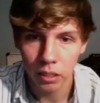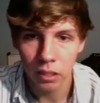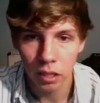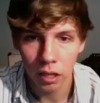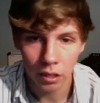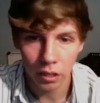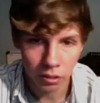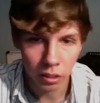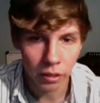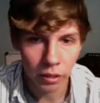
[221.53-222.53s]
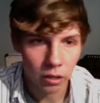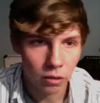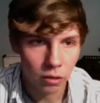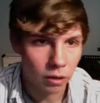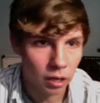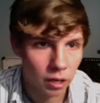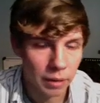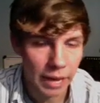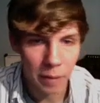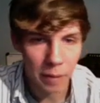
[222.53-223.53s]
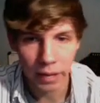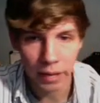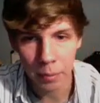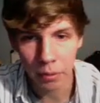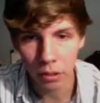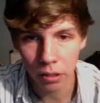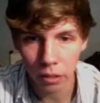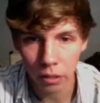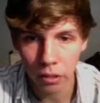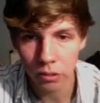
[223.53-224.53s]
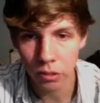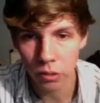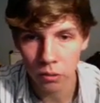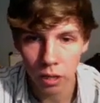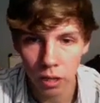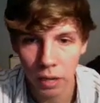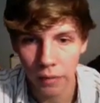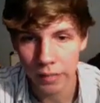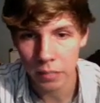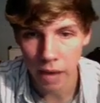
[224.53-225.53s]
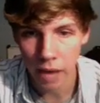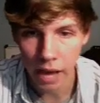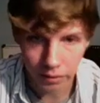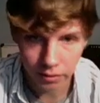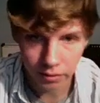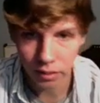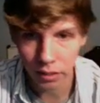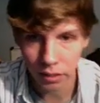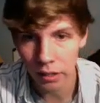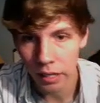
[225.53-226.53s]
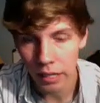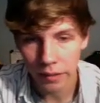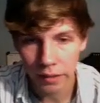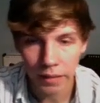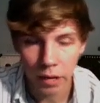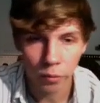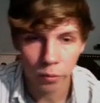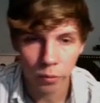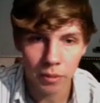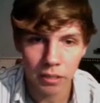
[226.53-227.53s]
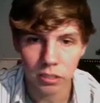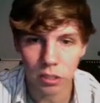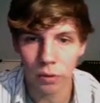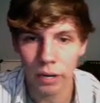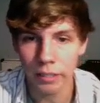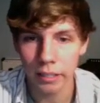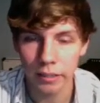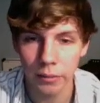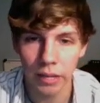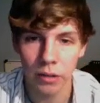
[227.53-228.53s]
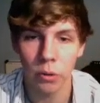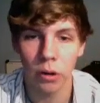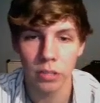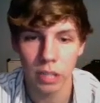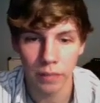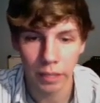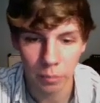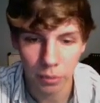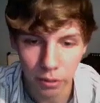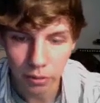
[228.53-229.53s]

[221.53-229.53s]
Uh, you can go ahead and go to uh, app, the Apple logo and go to About This Mac, and you can see there that that RAM is correct, and we got a new hard drive in that computer.